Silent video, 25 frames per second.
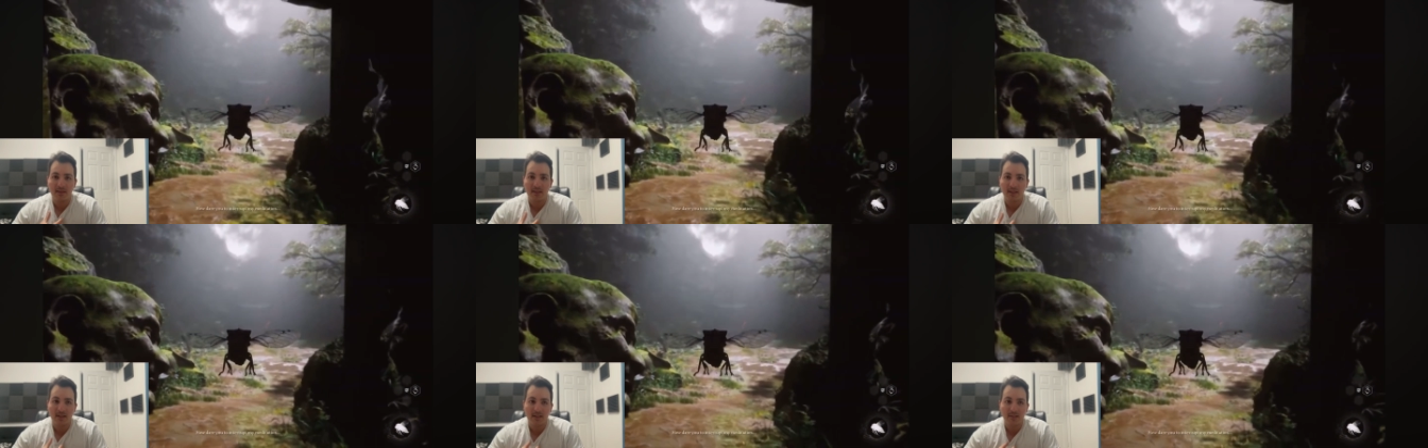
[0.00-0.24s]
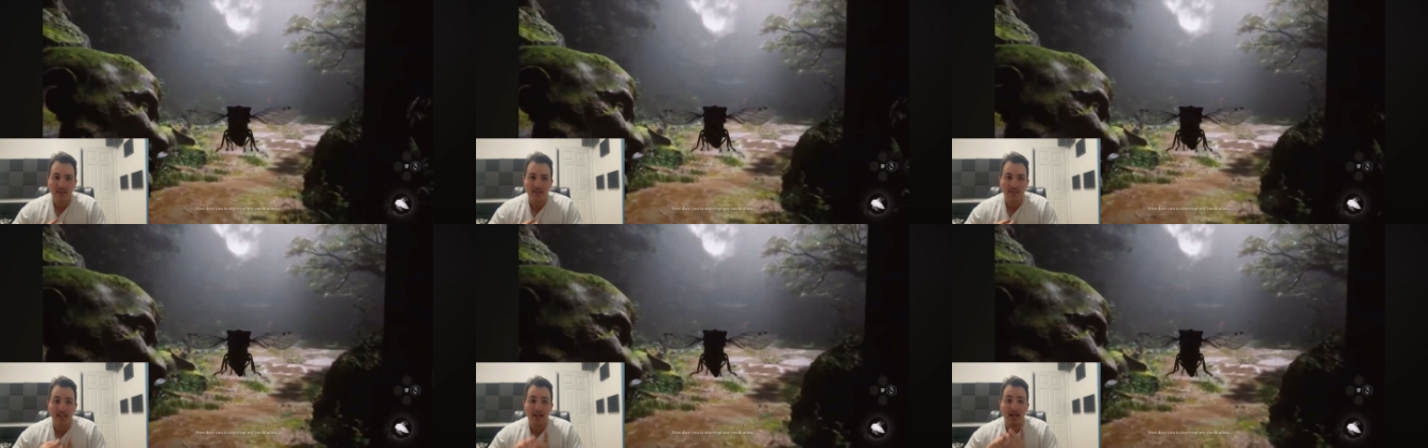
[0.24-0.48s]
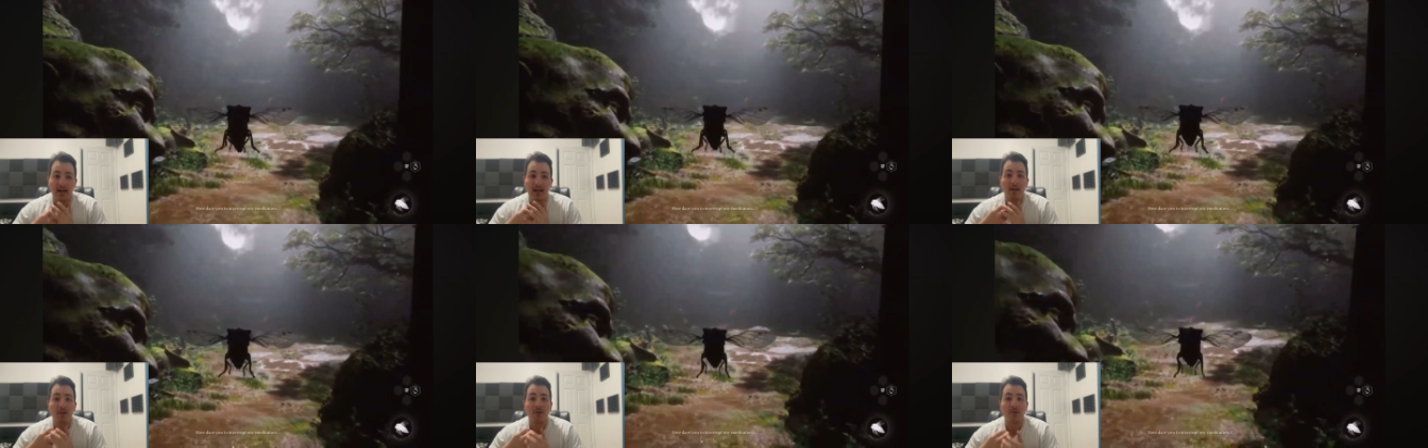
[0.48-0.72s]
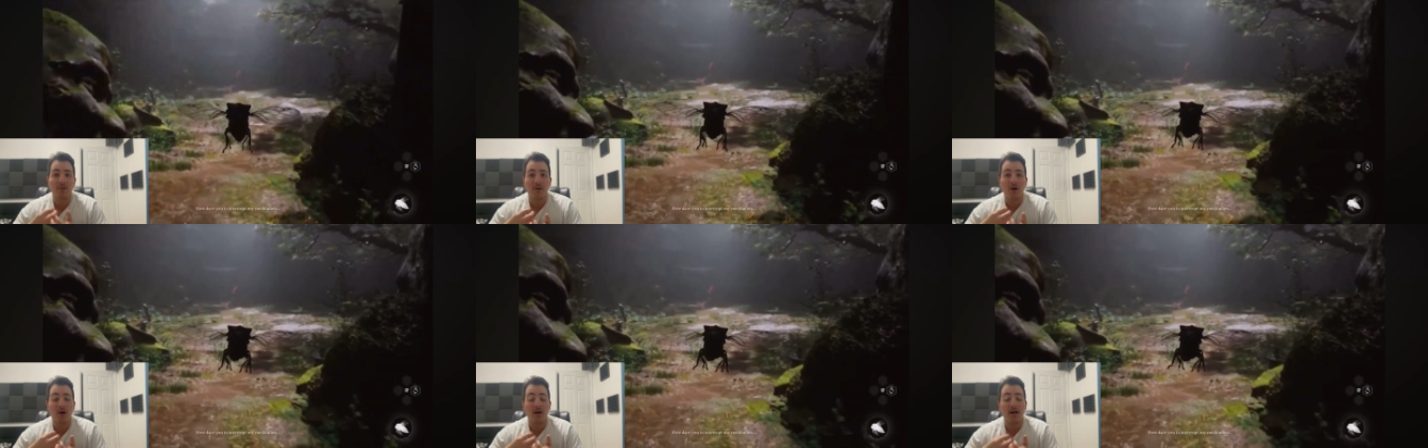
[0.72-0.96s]
this that I
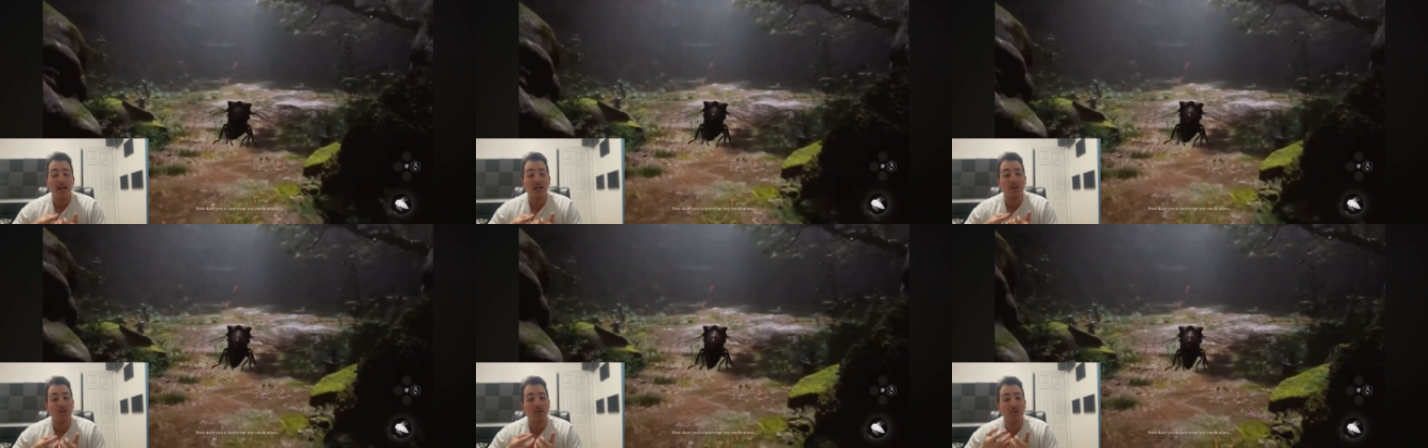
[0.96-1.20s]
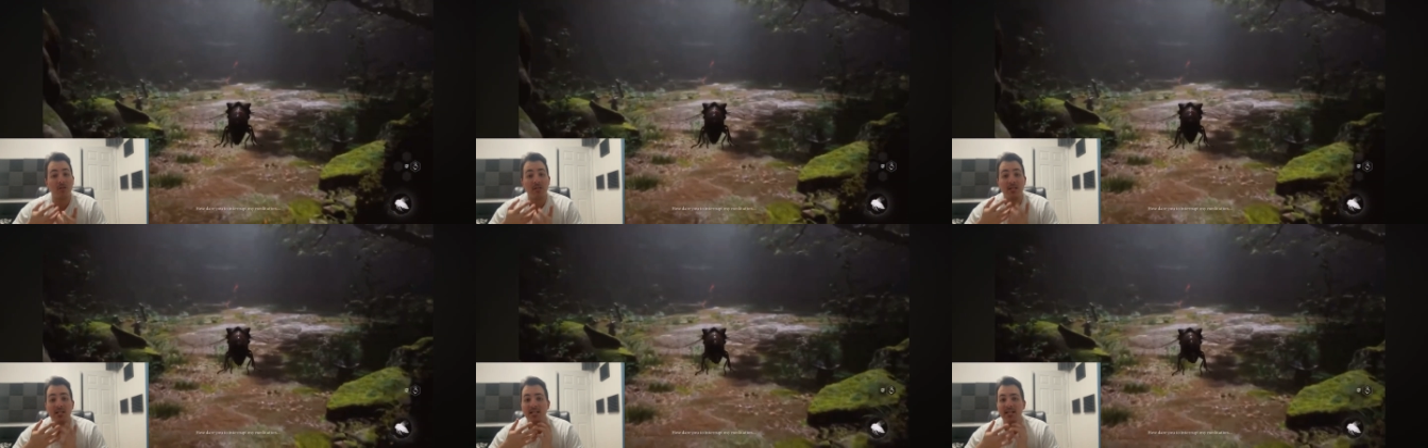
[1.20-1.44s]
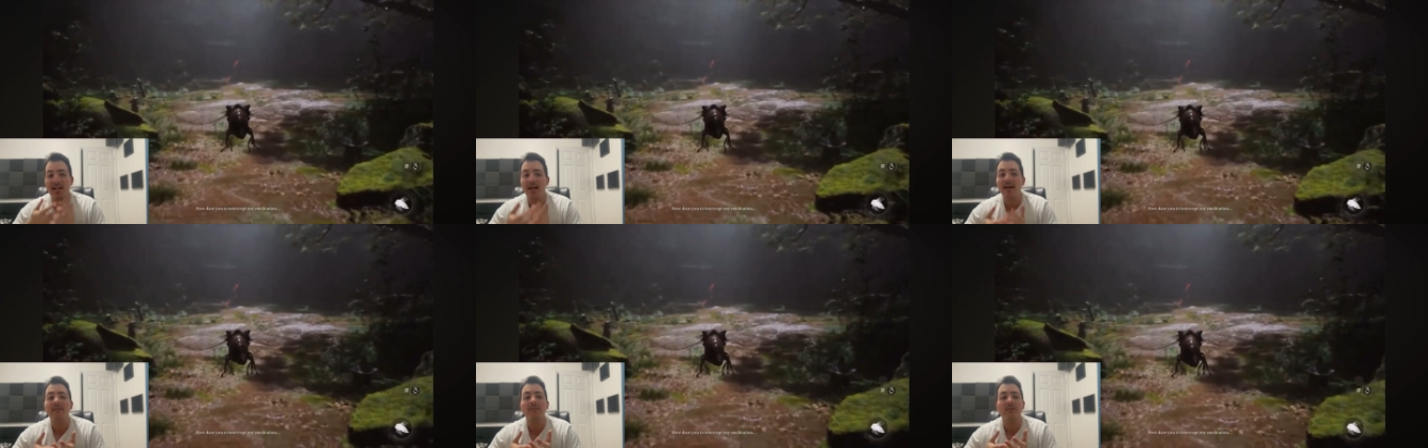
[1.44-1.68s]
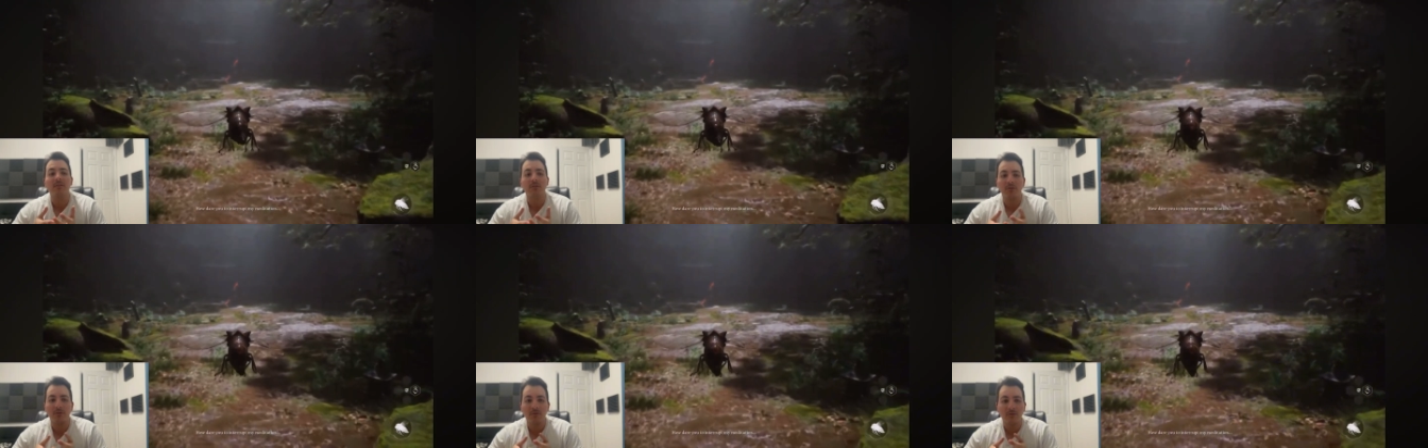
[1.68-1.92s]
thought I could
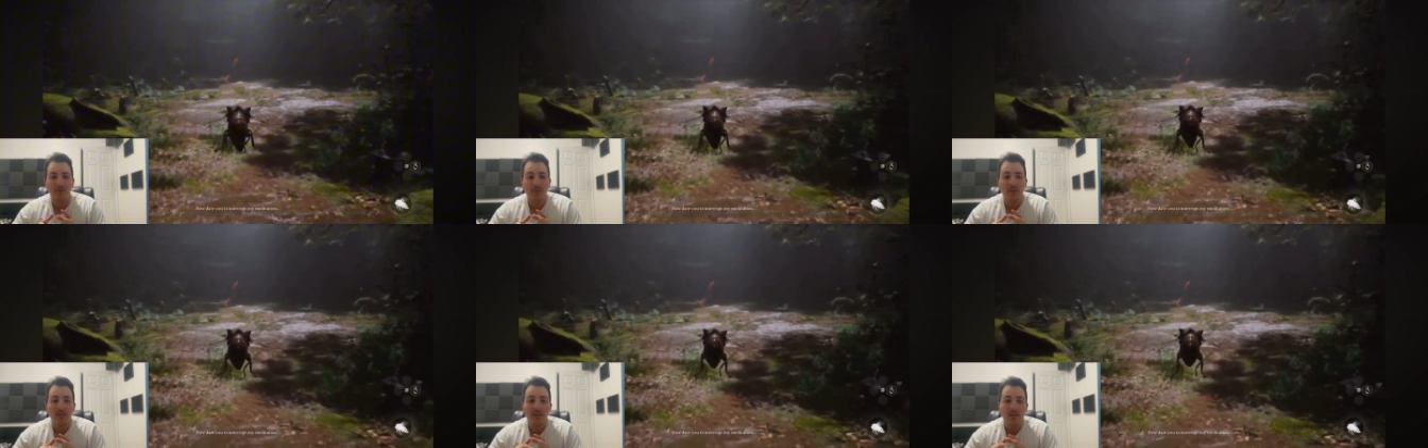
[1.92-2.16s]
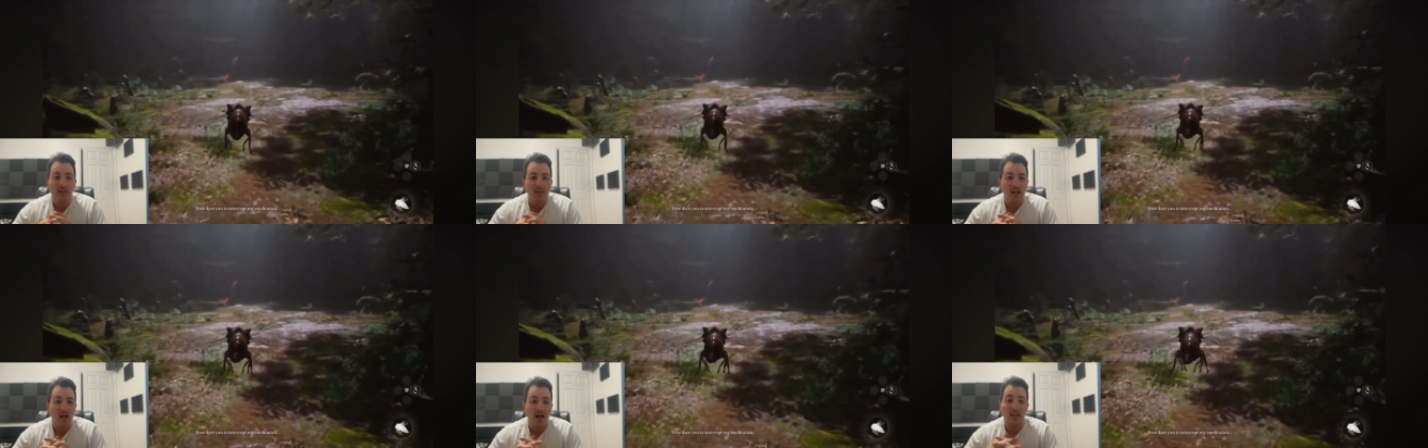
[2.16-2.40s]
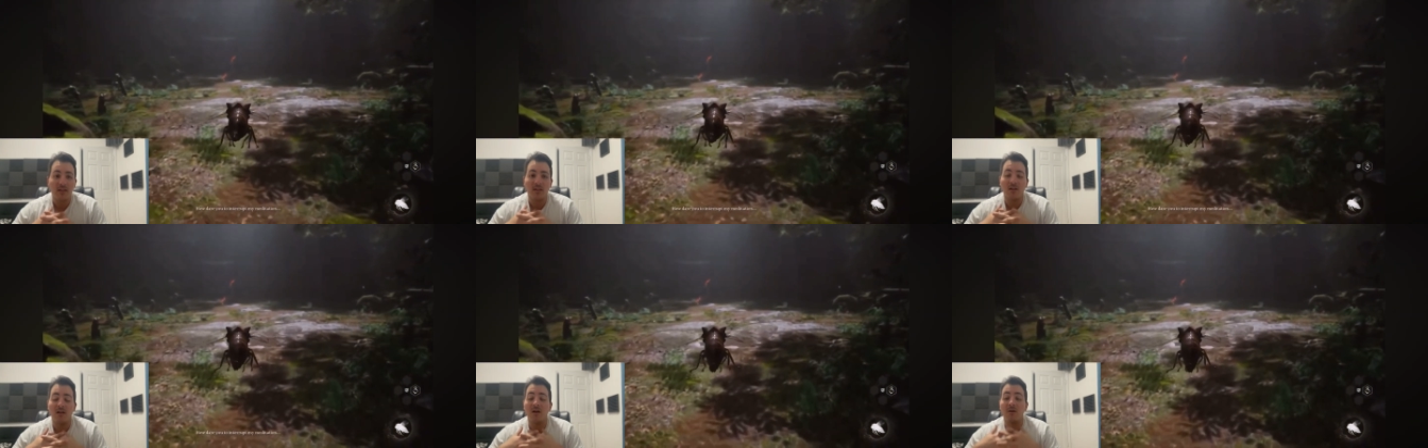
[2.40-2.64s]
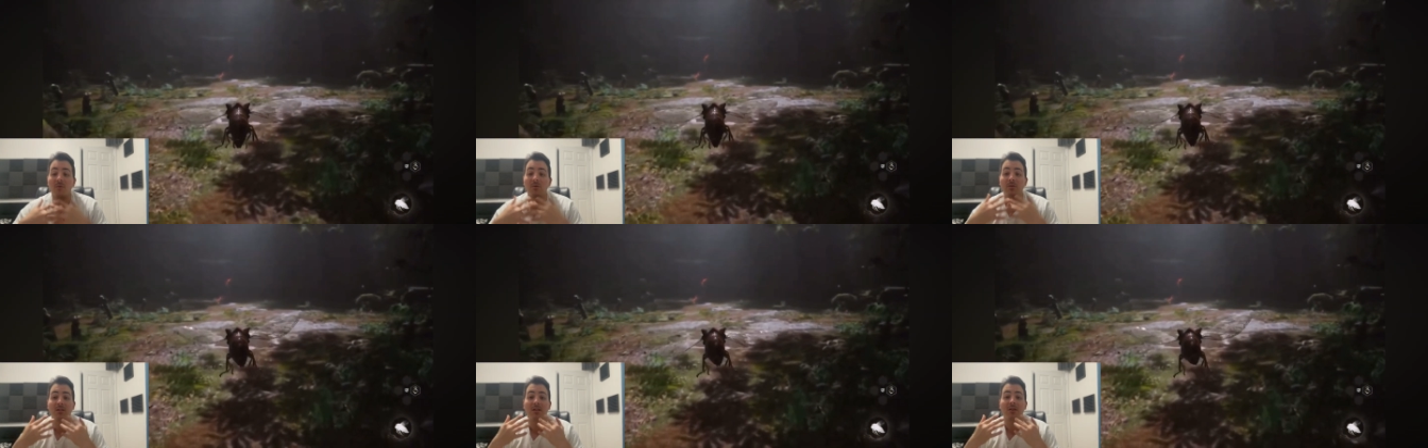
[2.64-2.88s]
never do. I thought
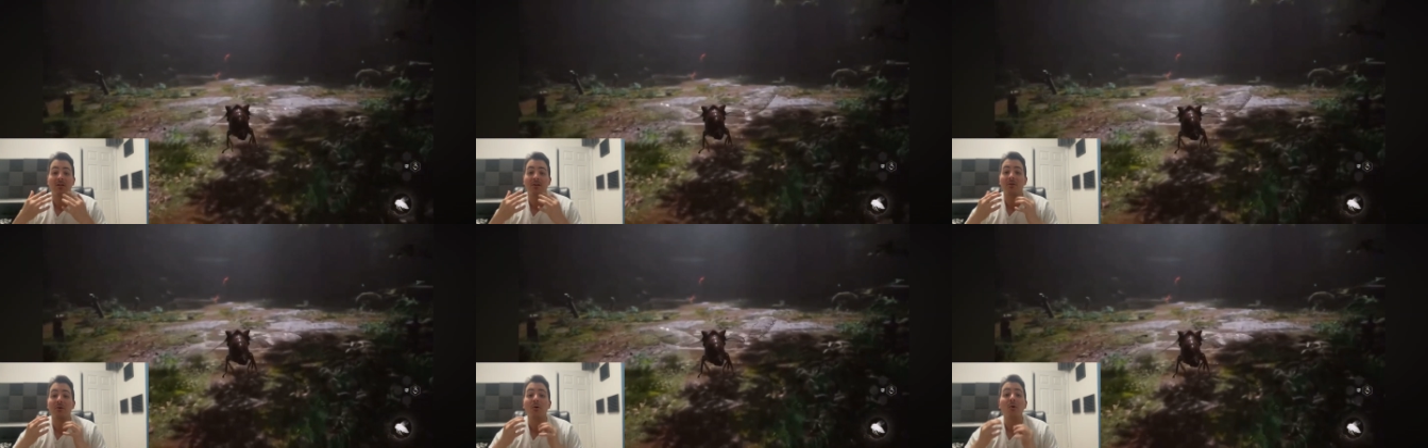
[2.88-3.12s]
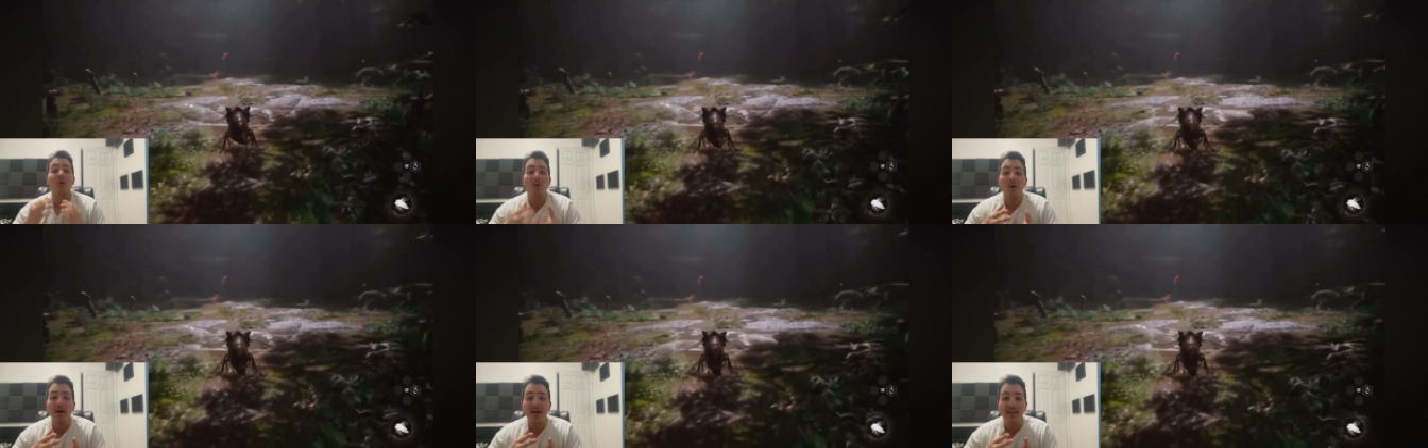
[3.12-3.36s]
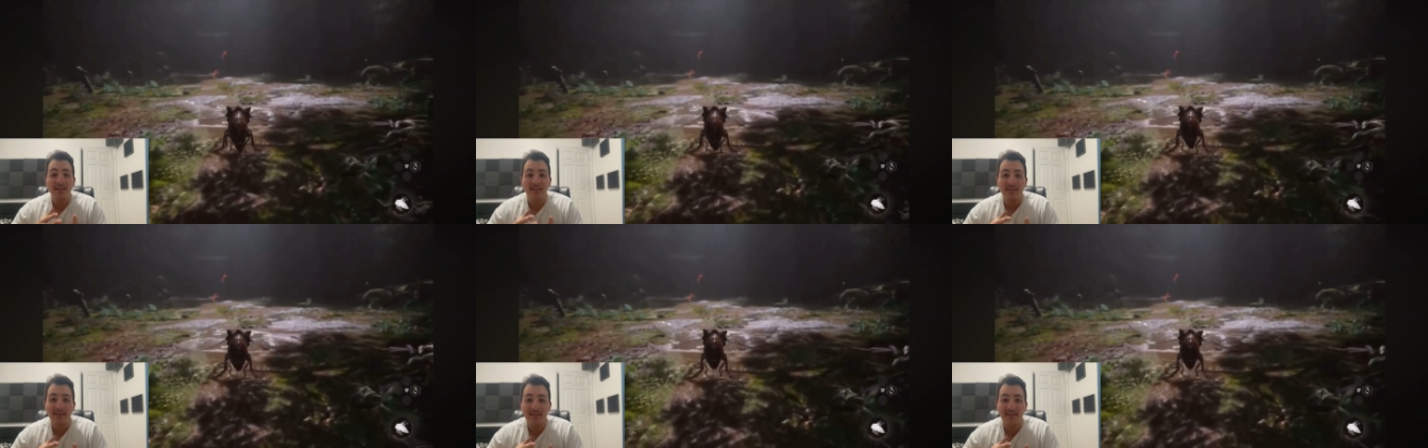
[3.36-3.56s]
I was going to quit